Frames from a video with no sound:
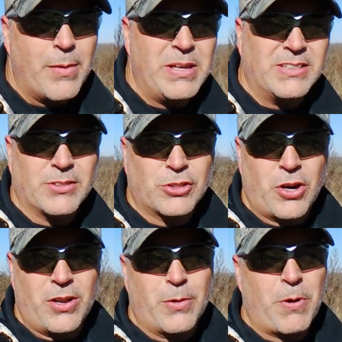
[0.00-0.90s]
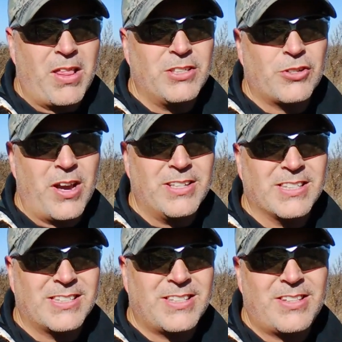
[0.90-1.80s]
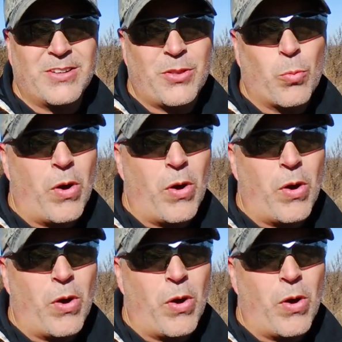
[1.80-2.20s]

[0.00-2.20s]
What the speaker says: that means they're probably trying to, they're